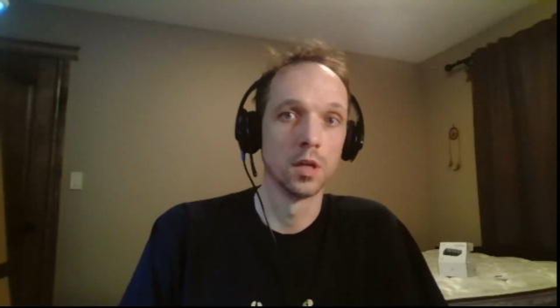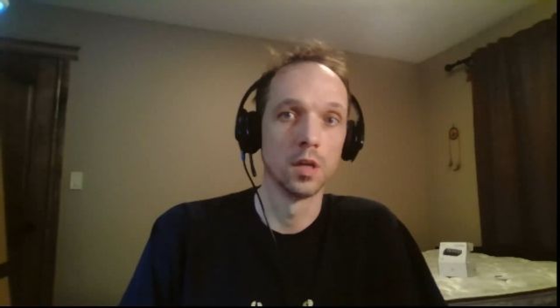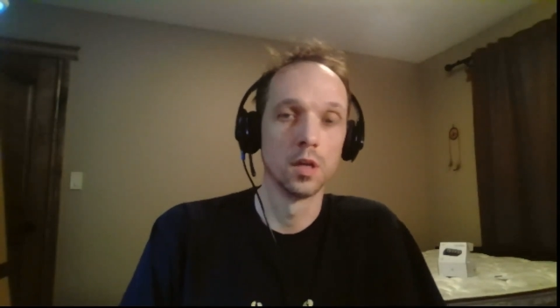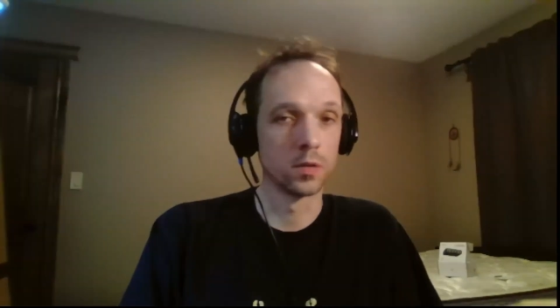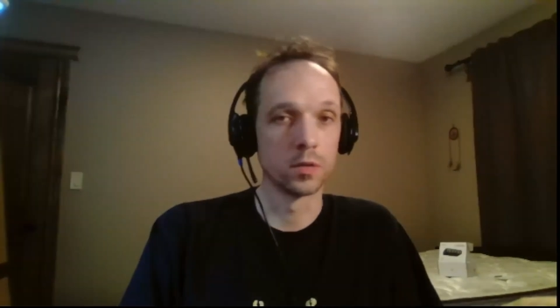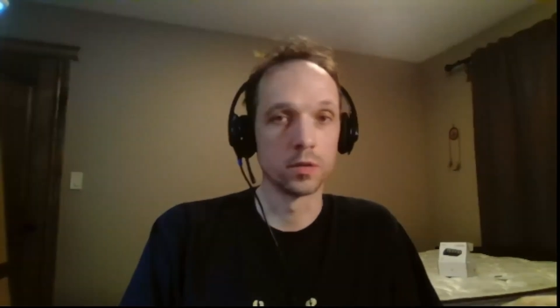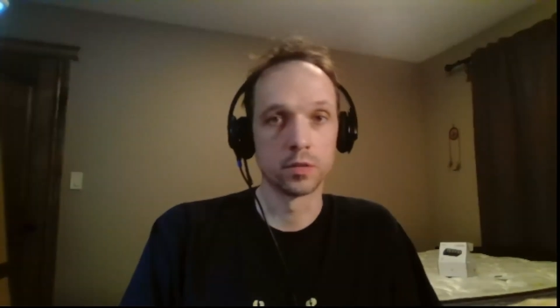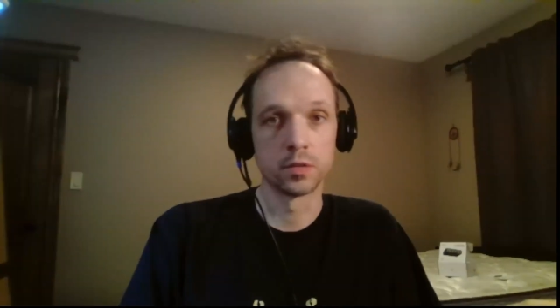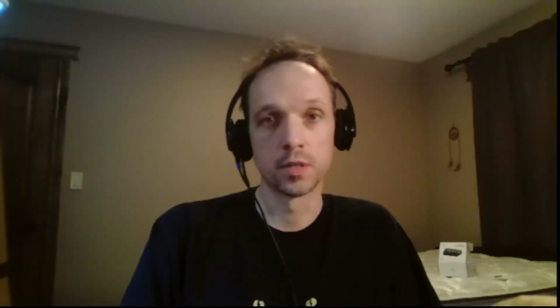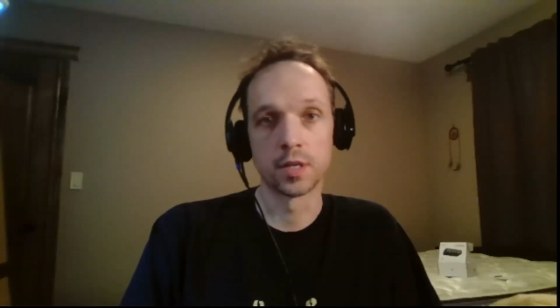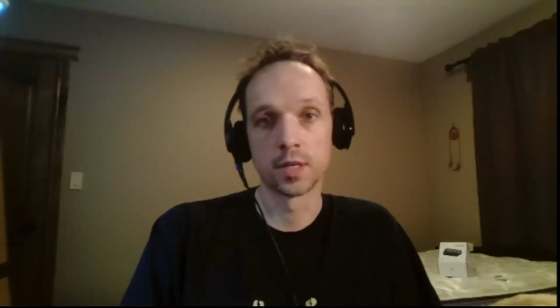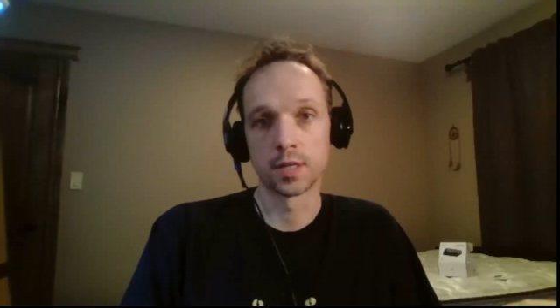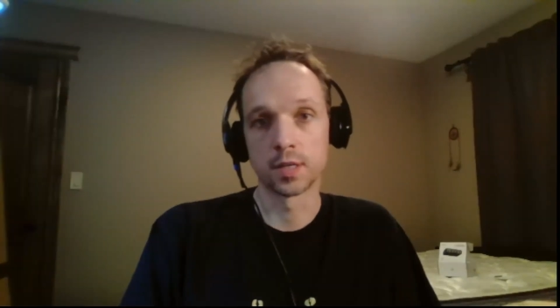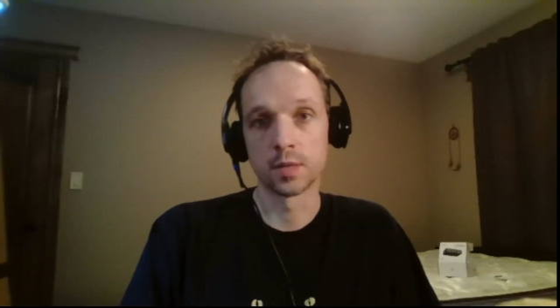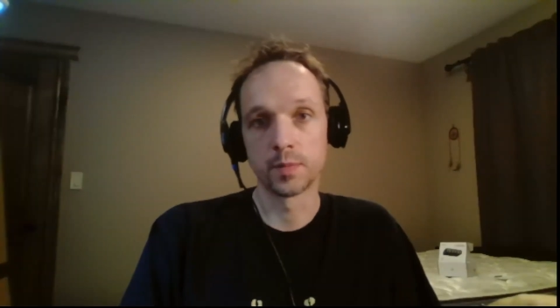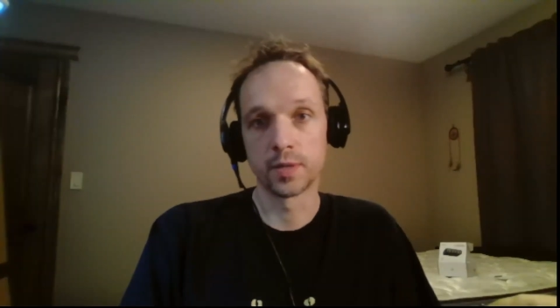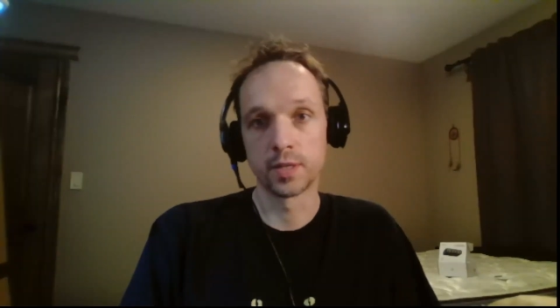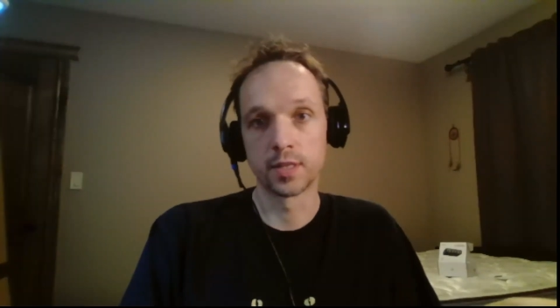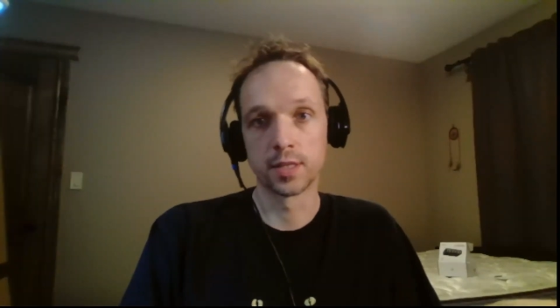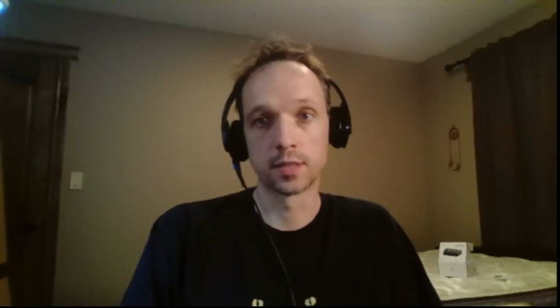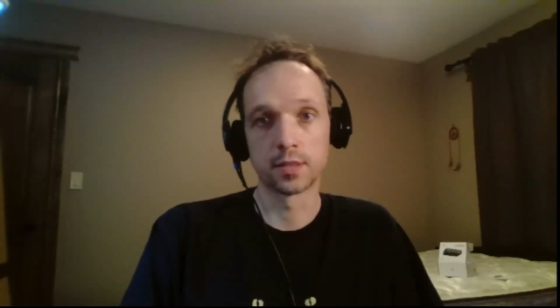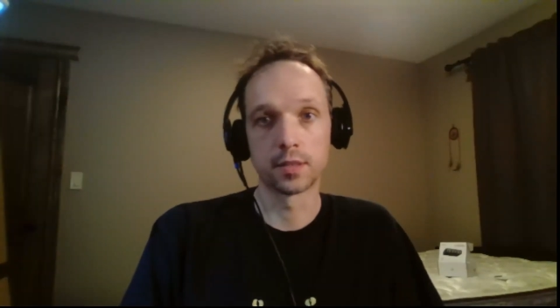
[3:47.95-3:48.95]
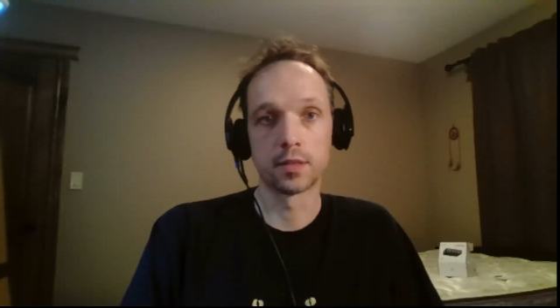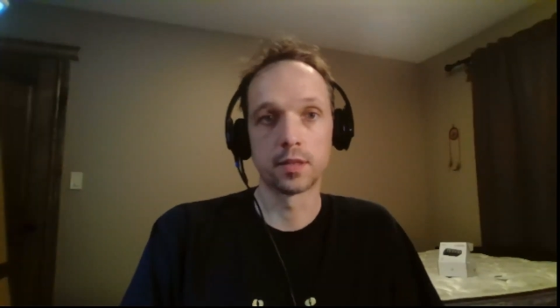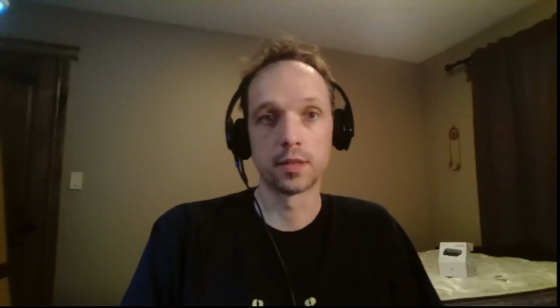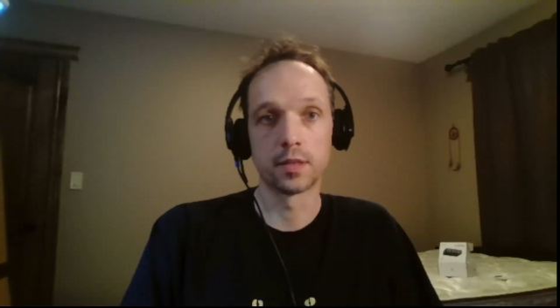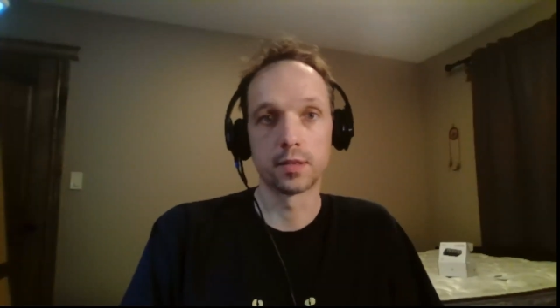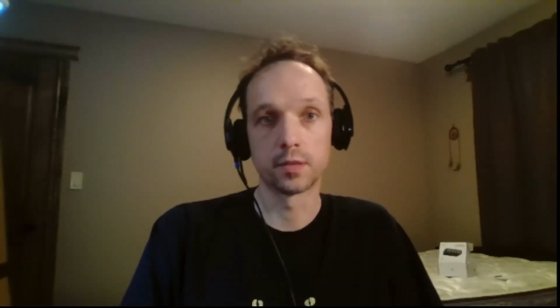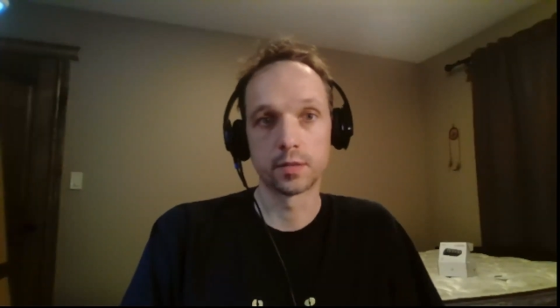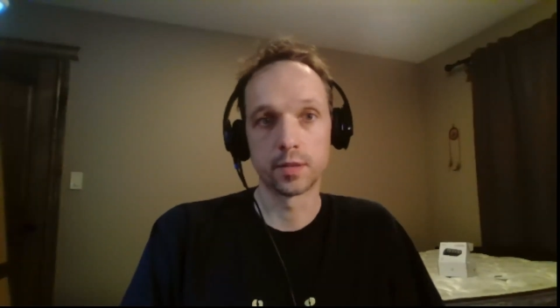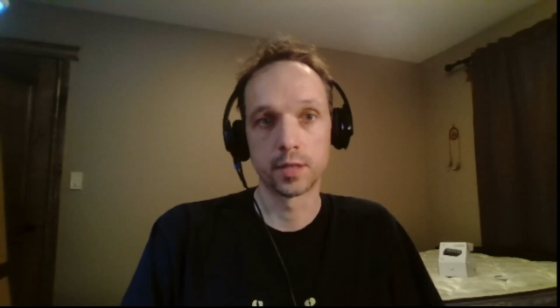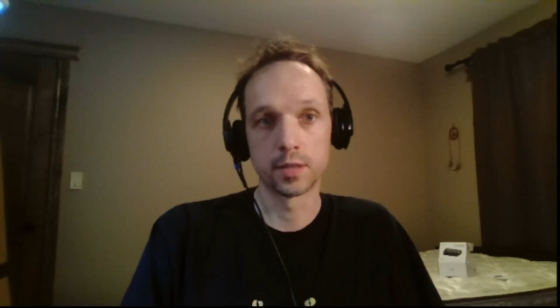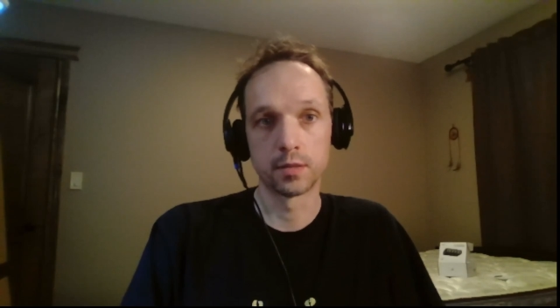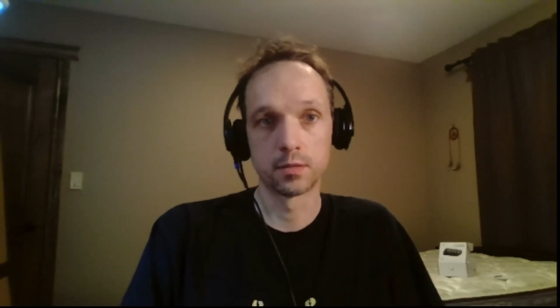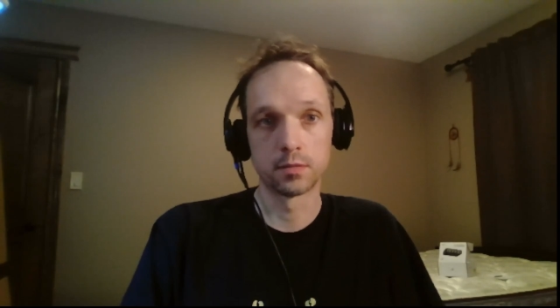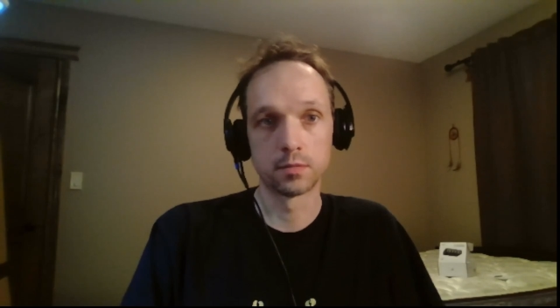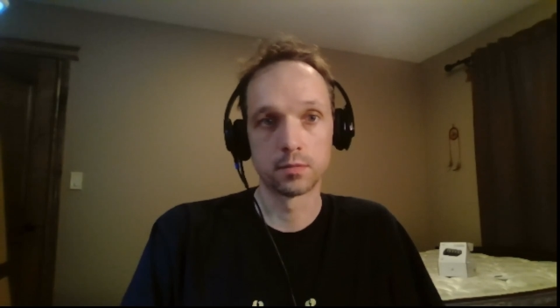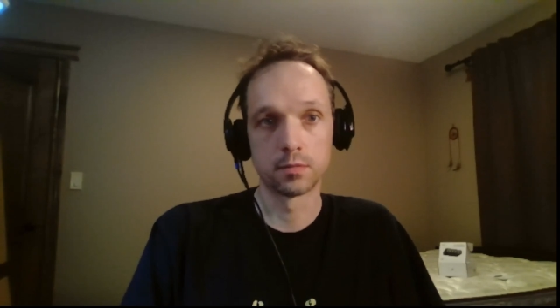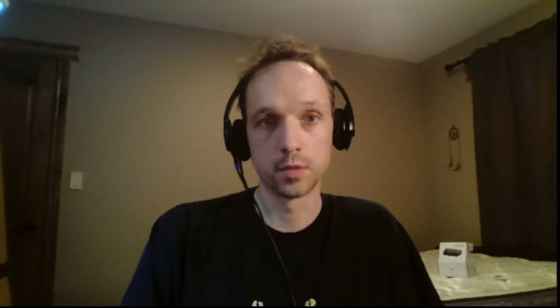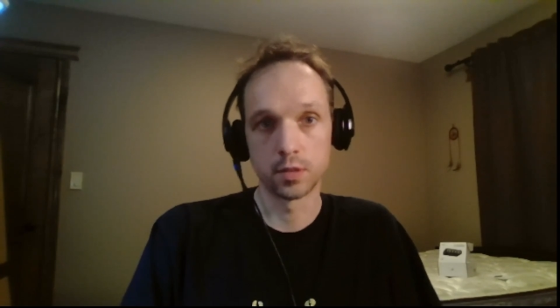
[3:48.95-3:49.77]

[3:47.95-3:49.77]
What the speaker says: Router is not going to be connected to the internet.